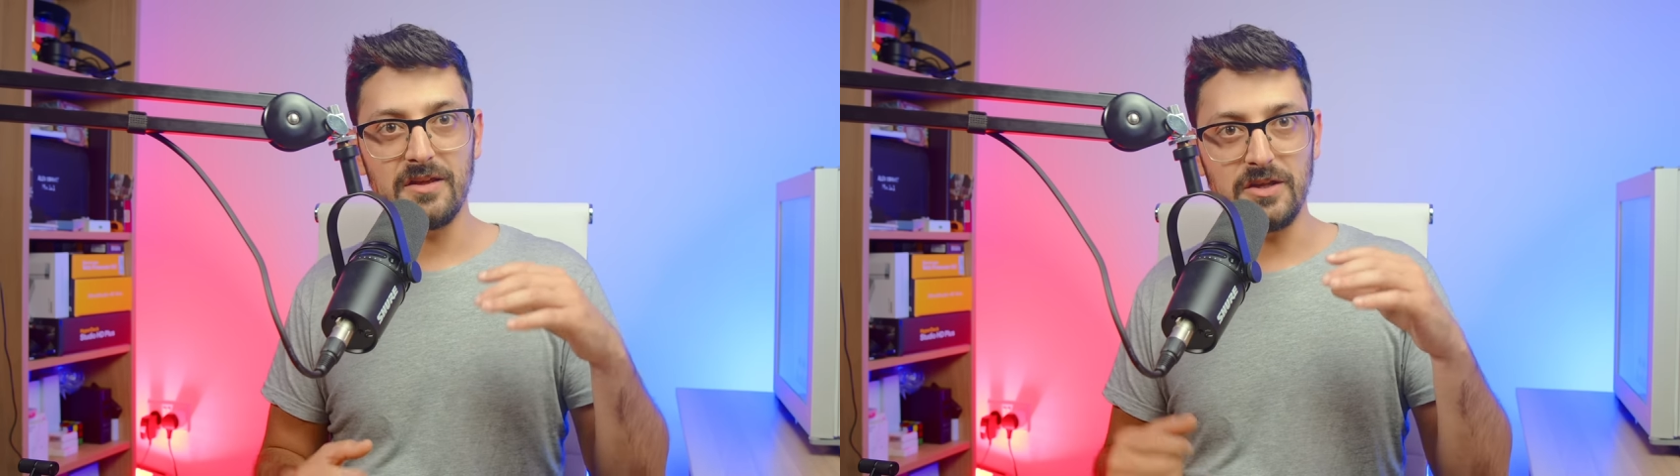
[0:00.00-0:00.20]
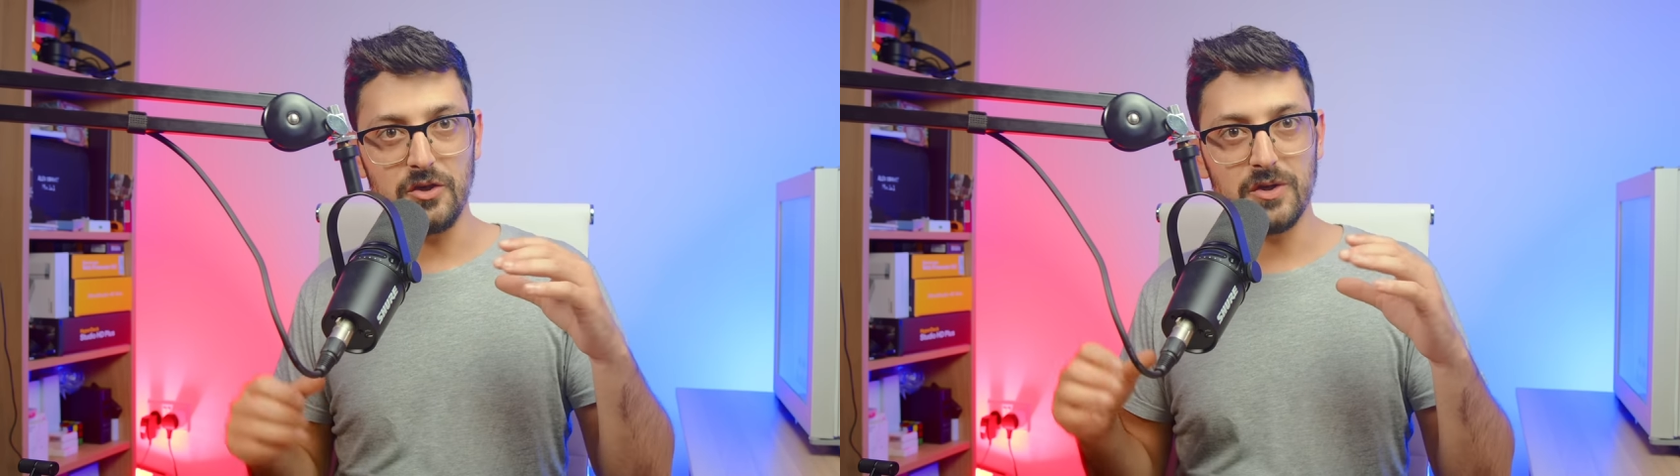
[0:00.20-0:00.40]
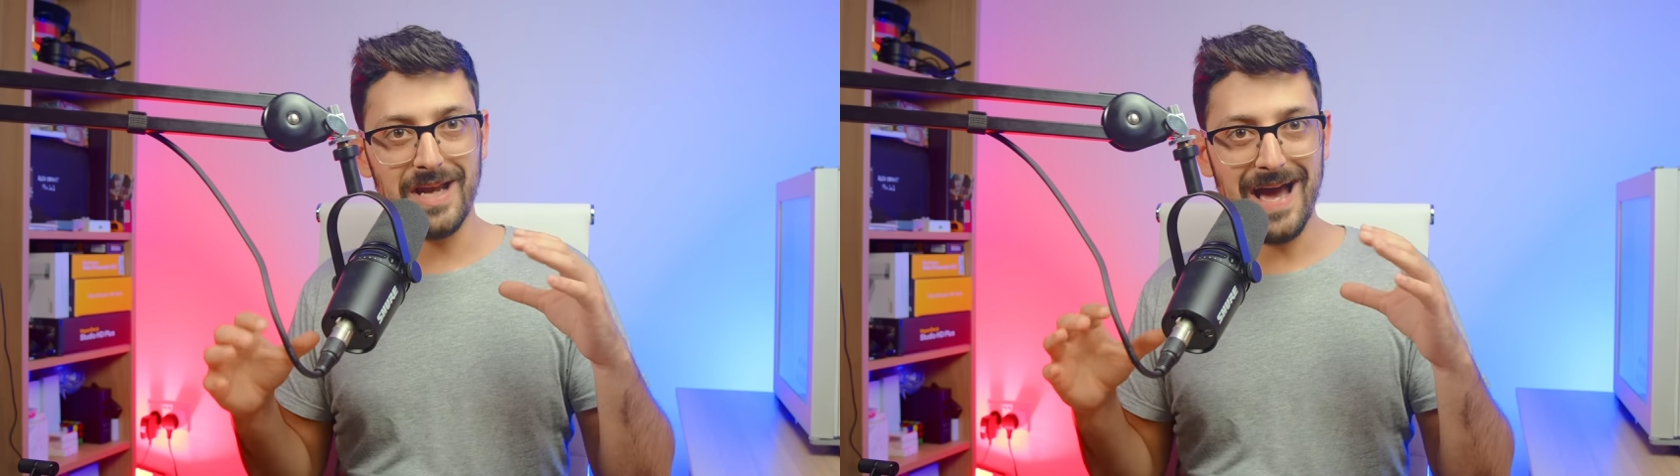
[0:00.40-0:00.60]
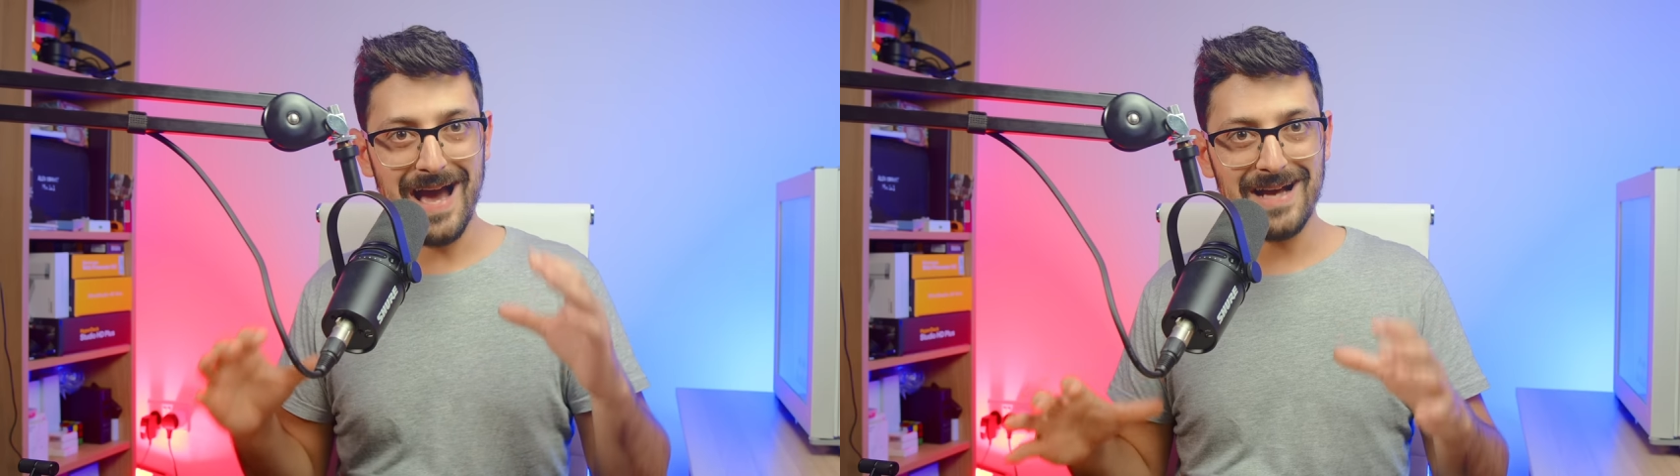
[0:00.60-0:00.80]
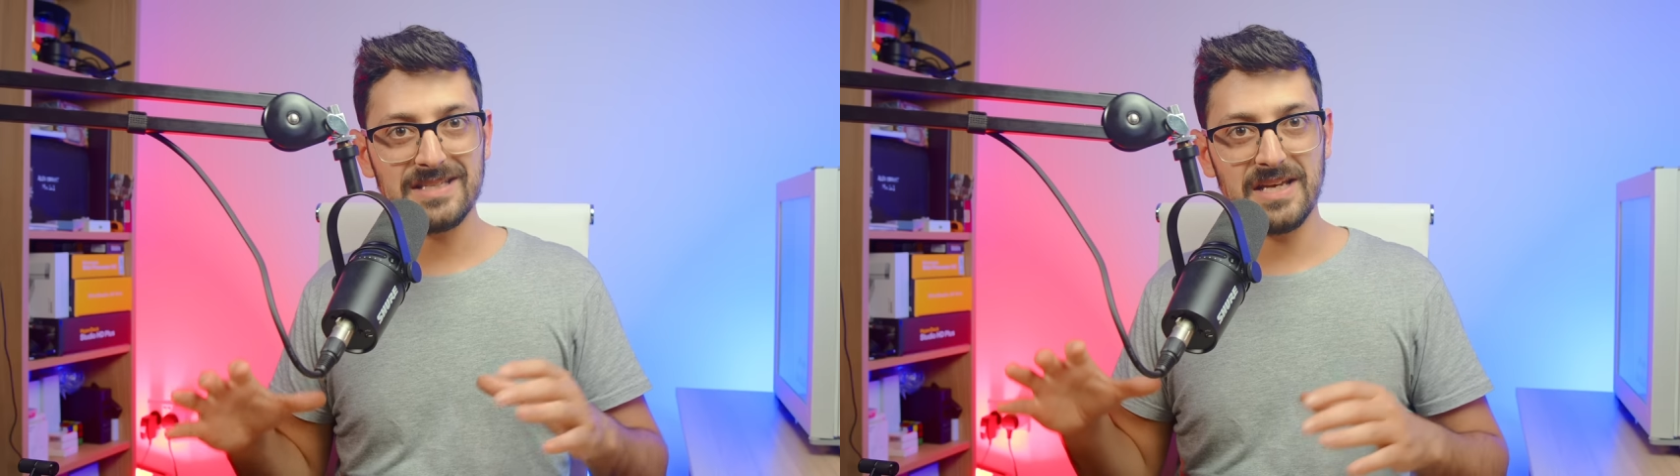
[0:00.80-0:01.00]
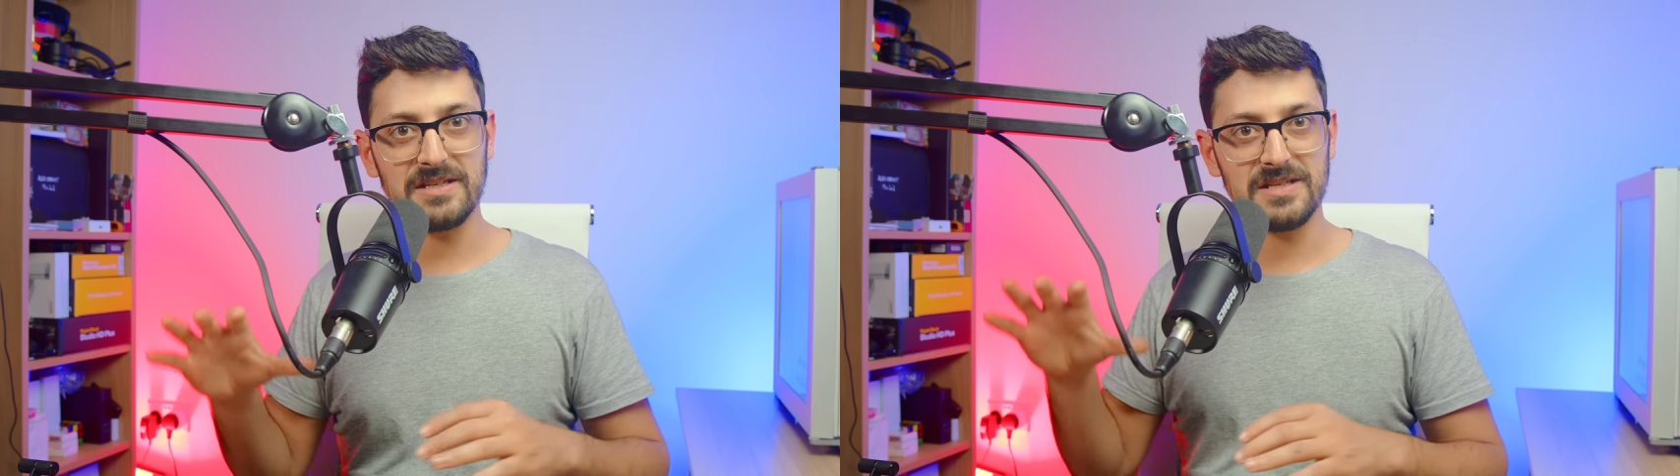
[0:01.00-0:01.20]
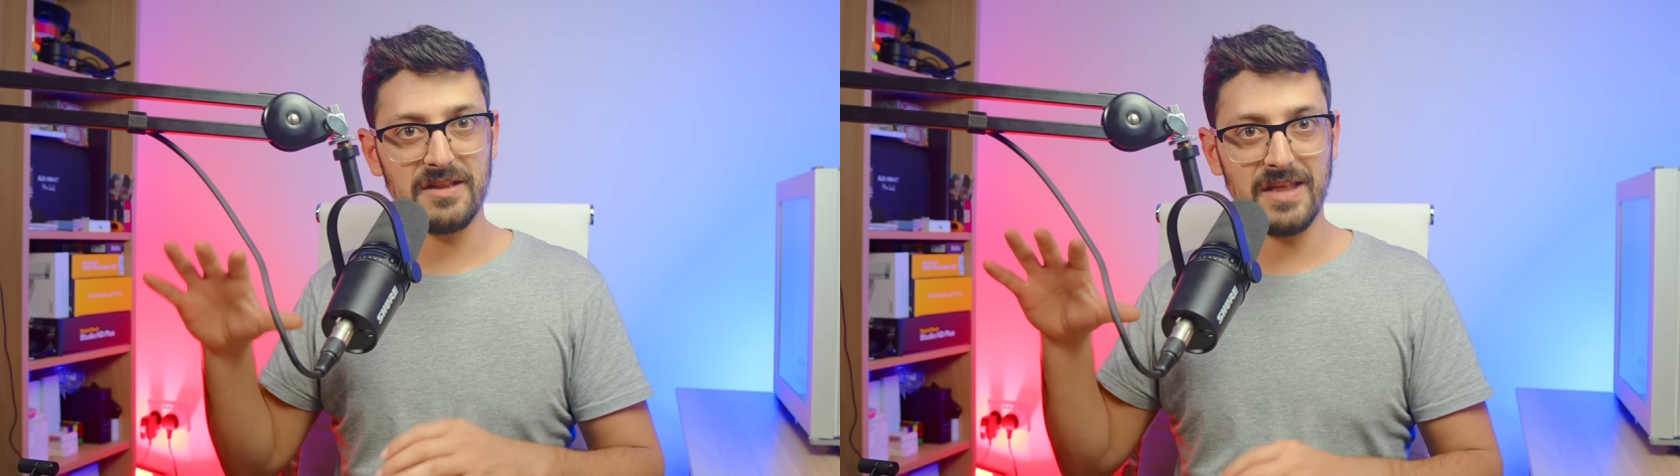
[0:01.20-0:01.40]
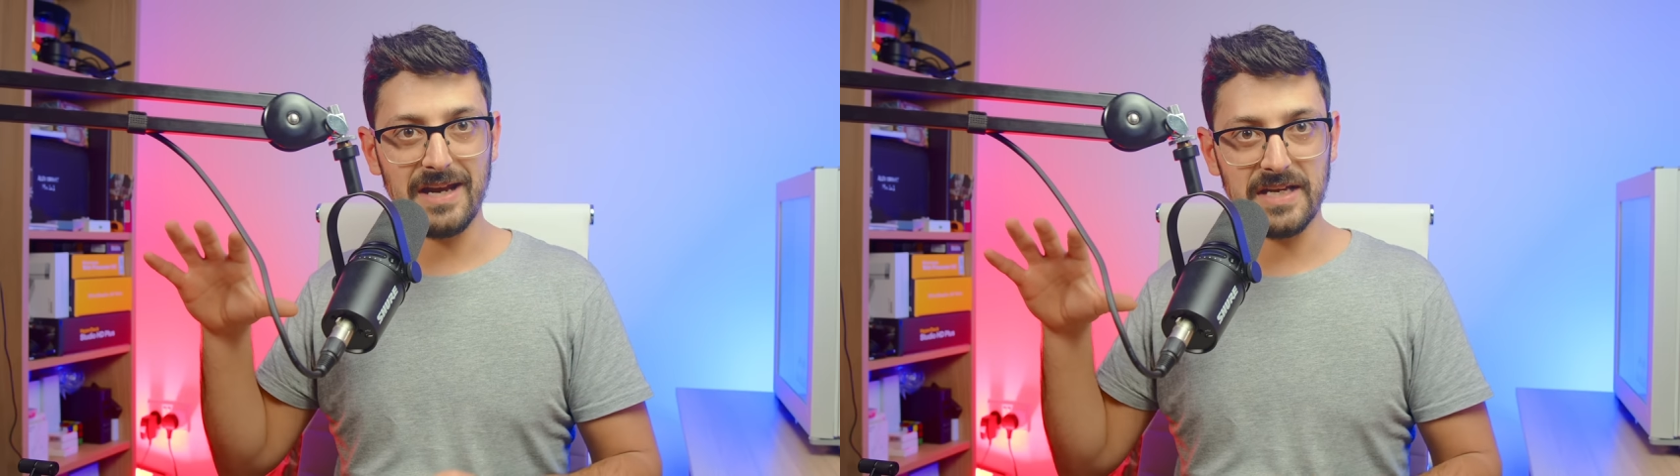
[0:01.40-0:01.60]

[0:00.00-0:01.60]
you can access that